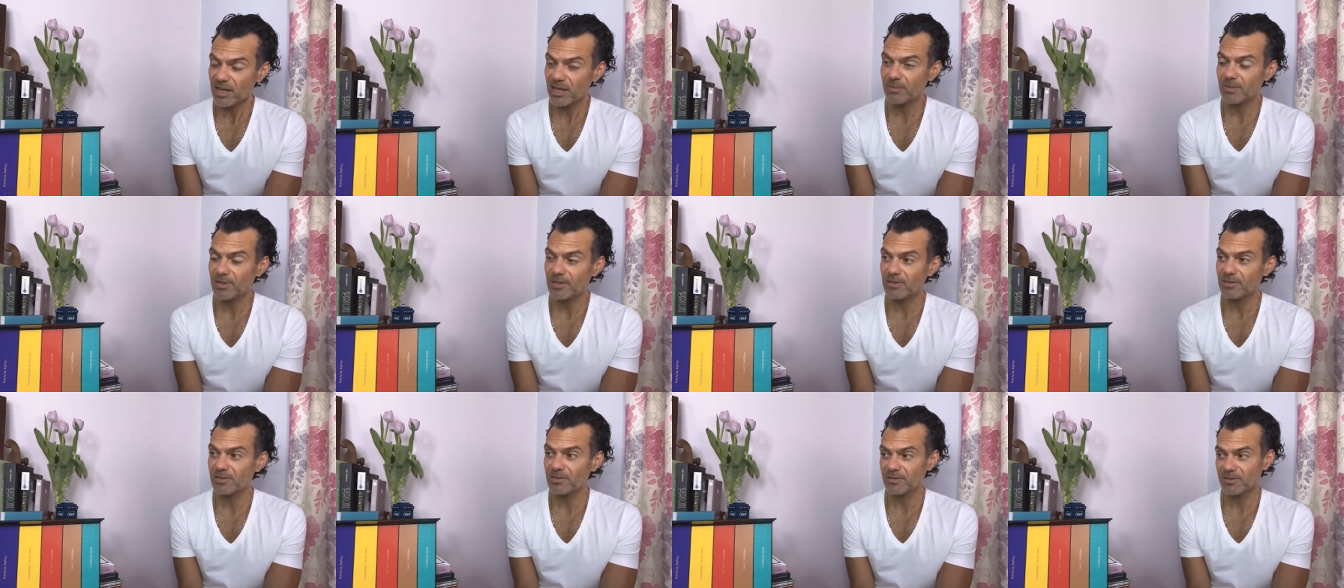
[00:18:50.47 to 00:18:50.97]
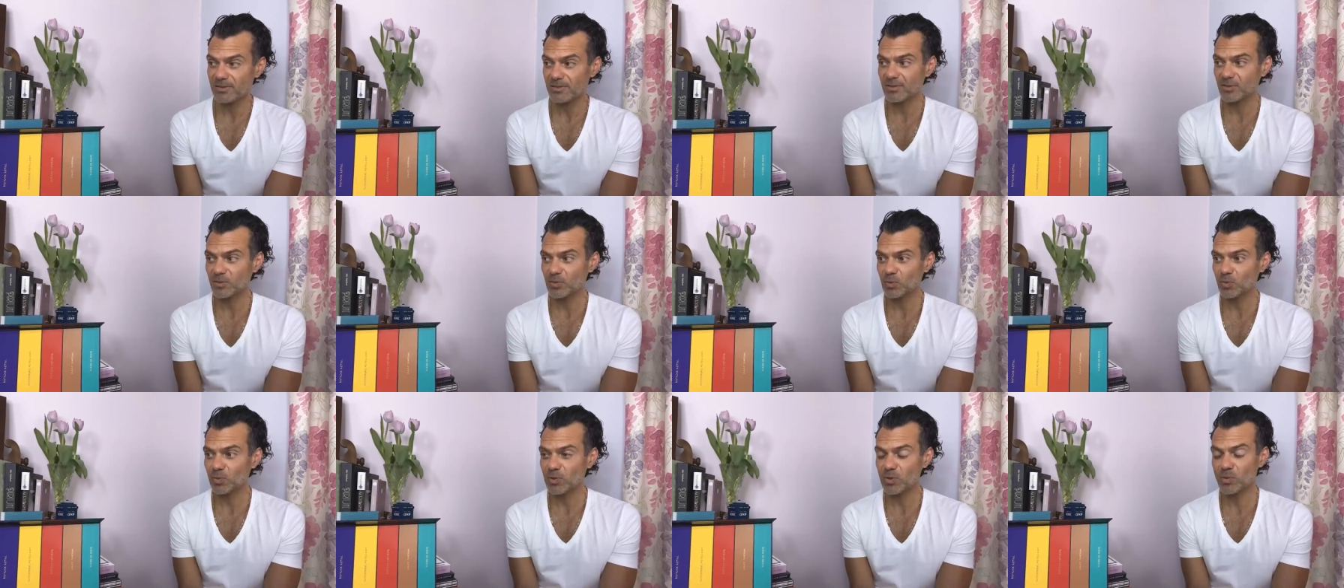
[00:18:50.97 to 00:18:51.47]
I mean,
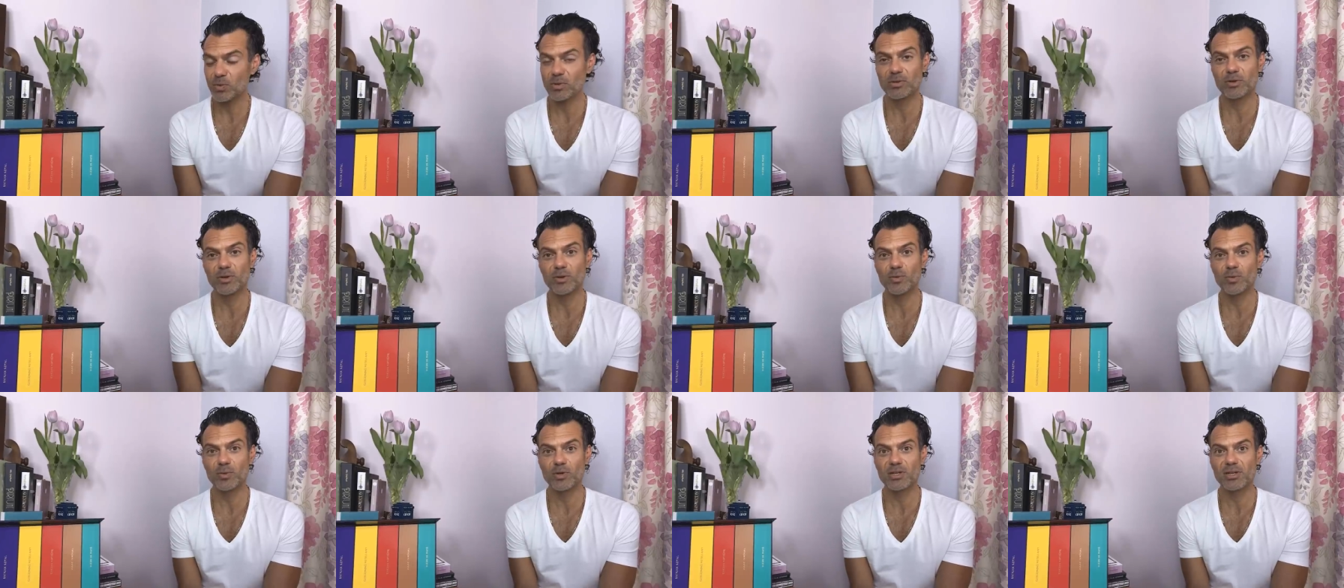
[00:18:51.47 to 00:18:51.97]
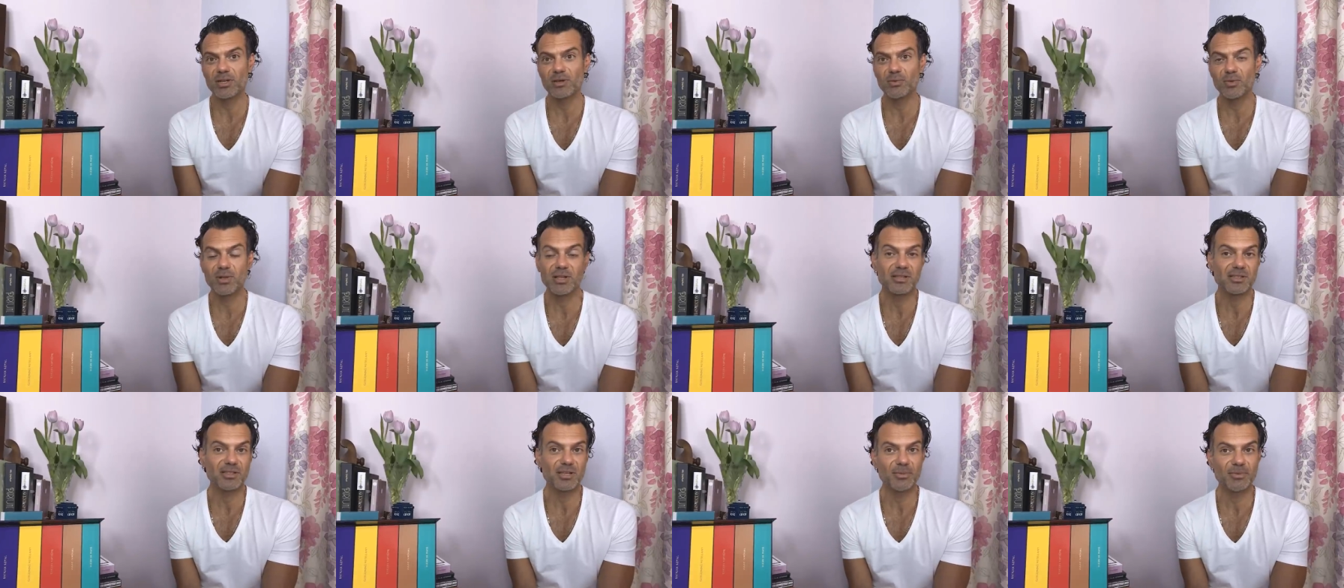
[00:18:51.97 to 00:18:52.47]
we all know what I,
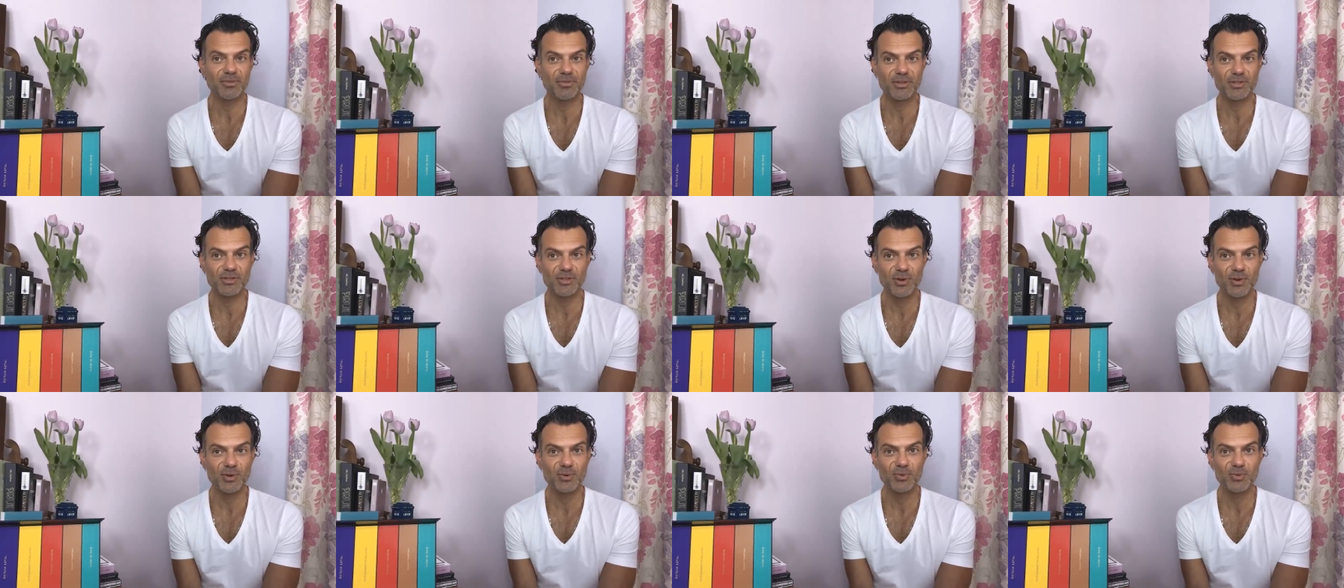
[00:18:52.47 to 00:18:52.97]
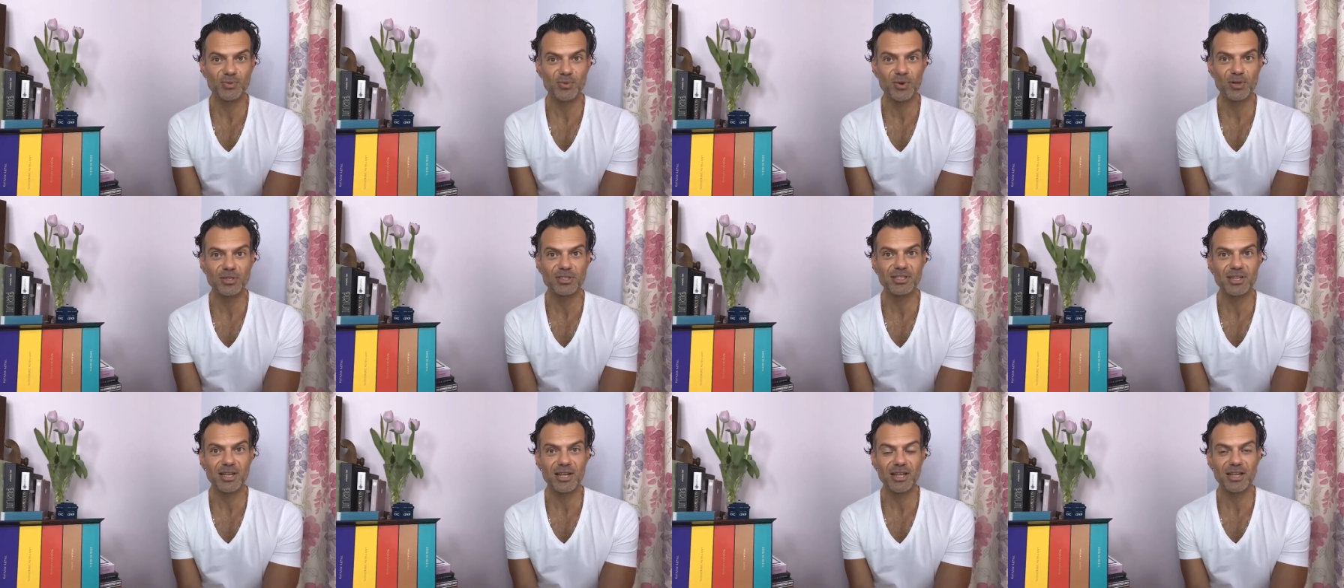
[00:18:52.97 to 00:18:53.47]
well, some of us know
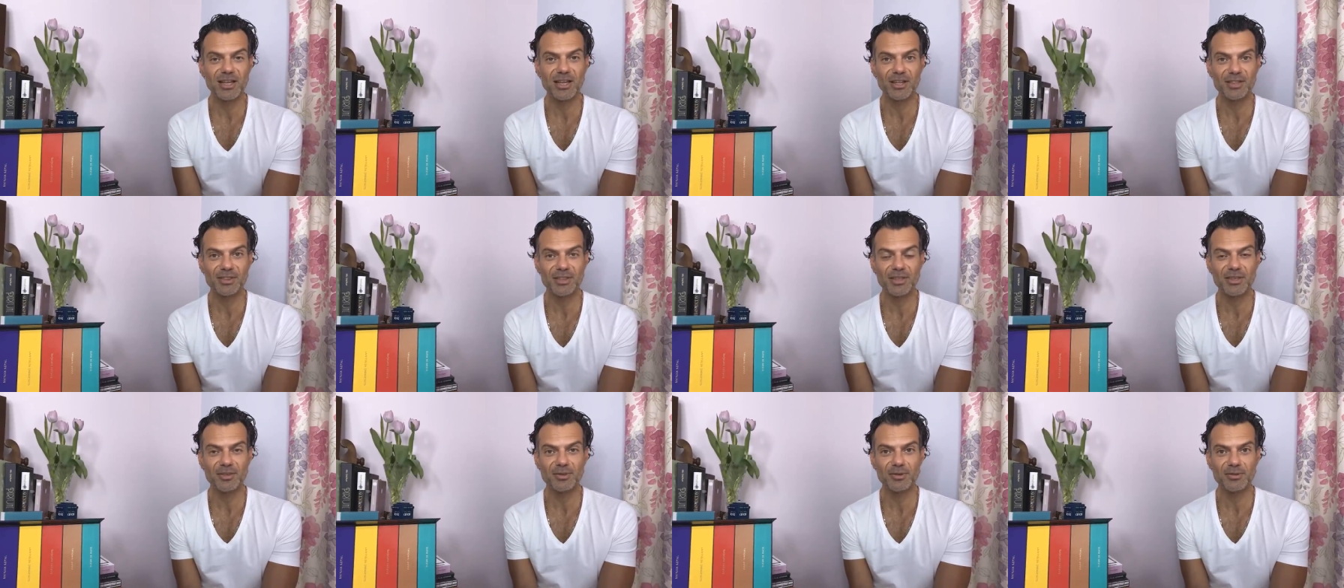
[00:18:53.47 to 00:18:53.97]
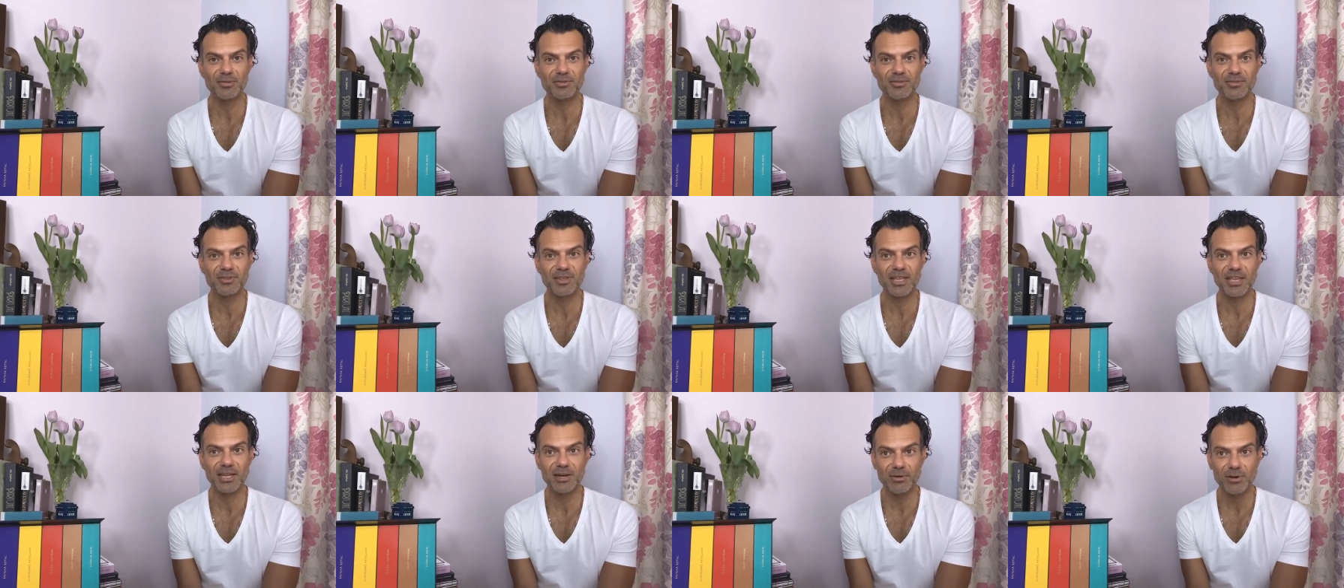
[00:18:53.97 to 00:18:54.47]
what I think of
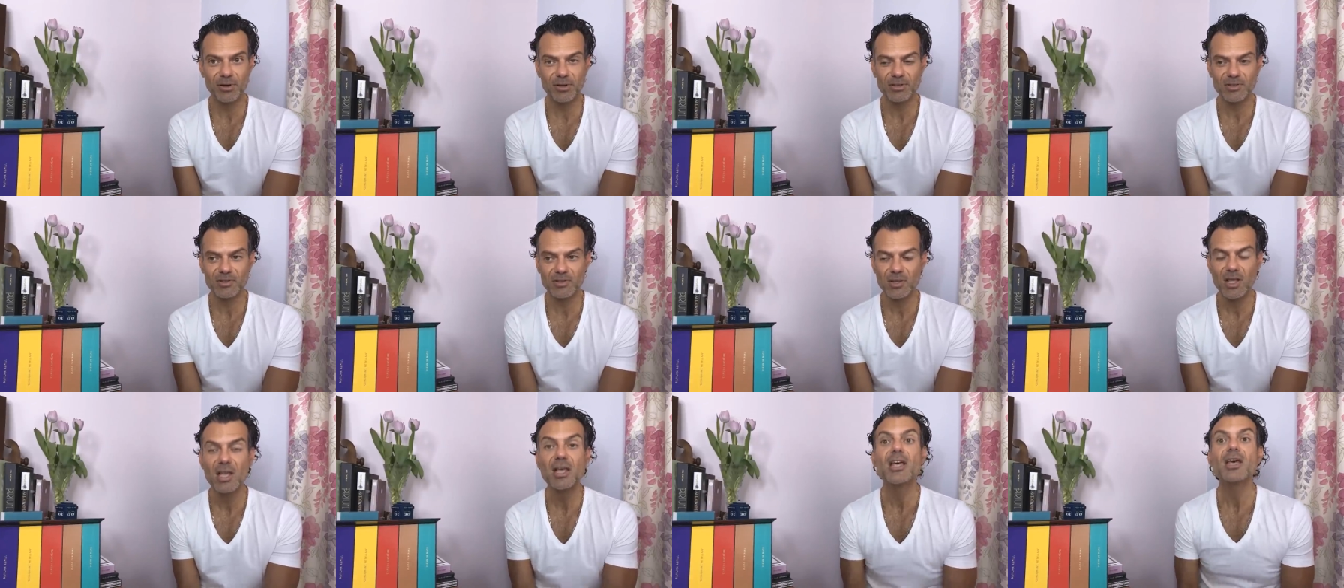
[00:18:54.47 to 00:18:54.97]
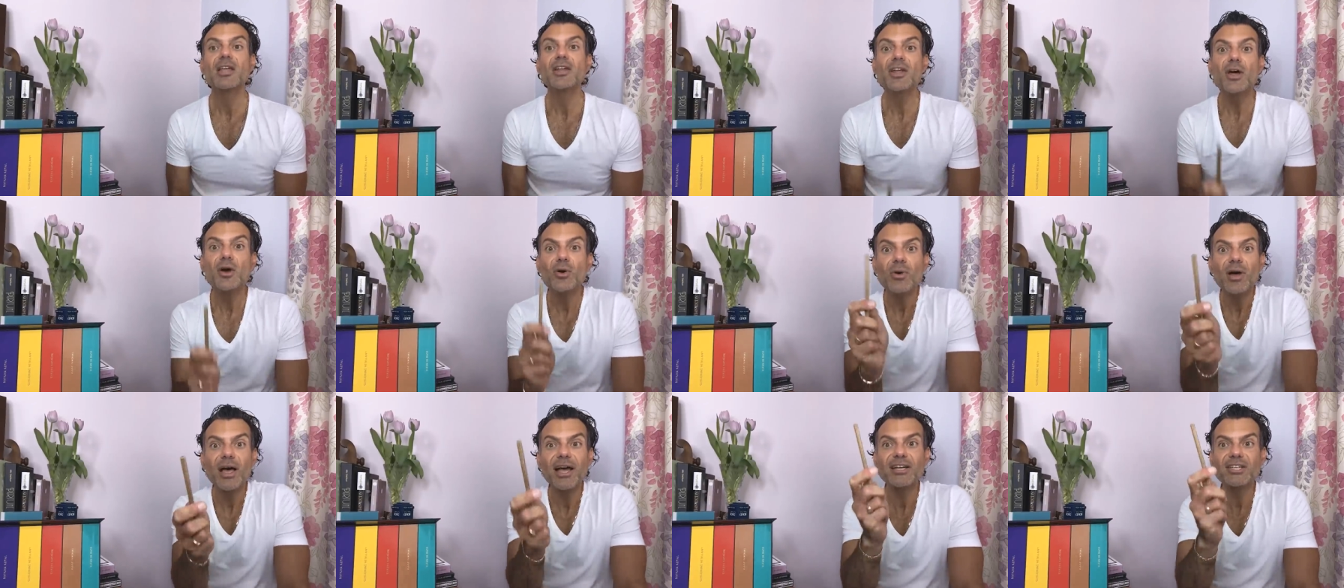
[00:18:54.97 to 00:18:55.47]
Eros.
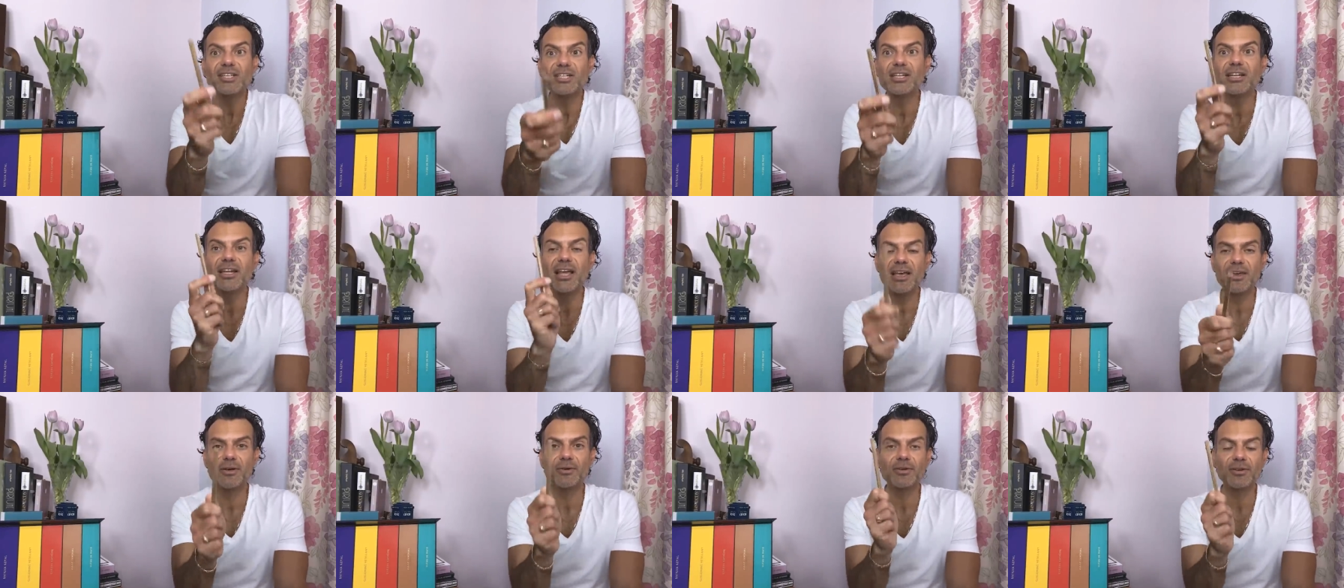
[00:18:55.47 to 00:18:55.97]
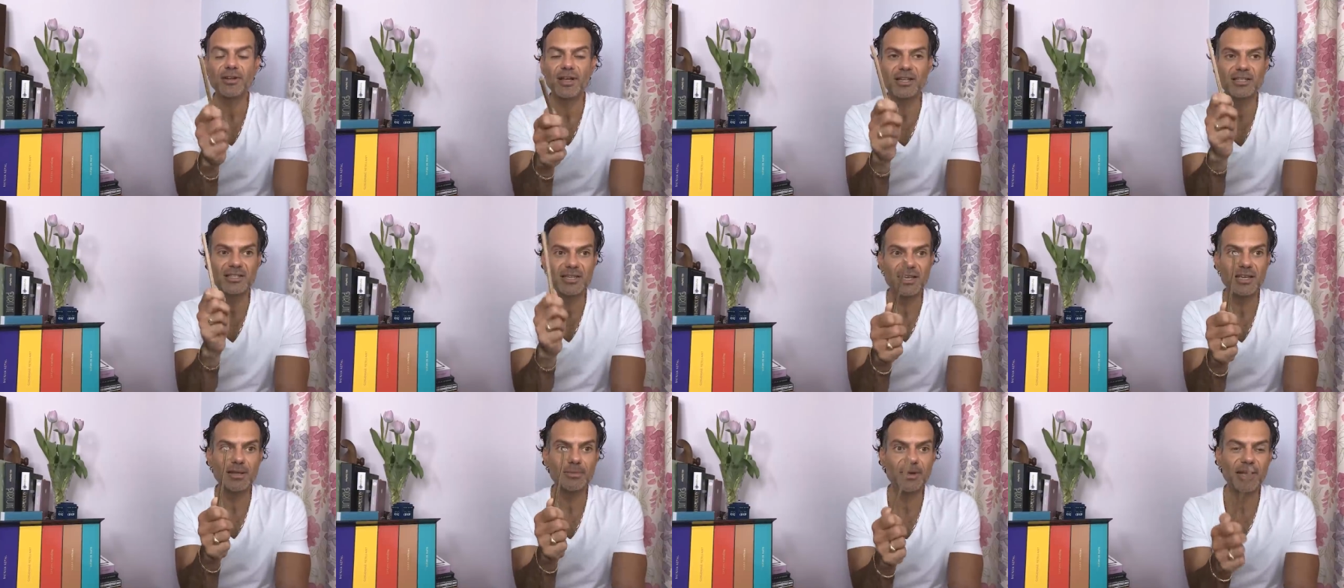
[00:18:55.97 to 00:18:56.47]
No, actually, hang on. I
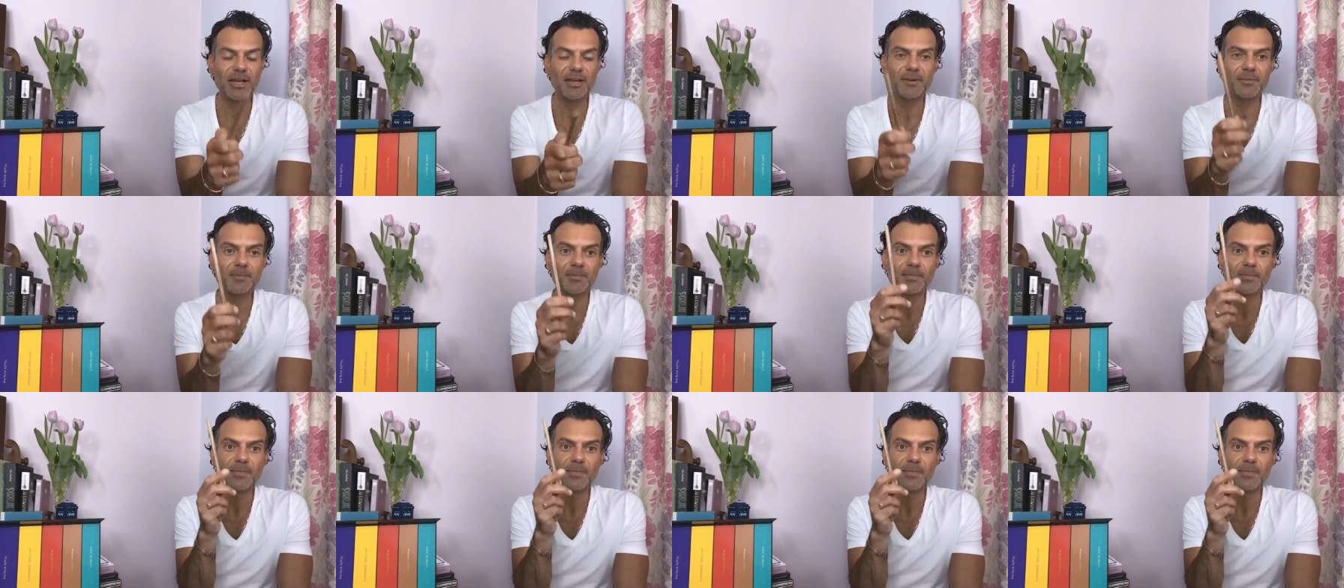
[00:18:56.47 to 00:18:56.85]
take it back.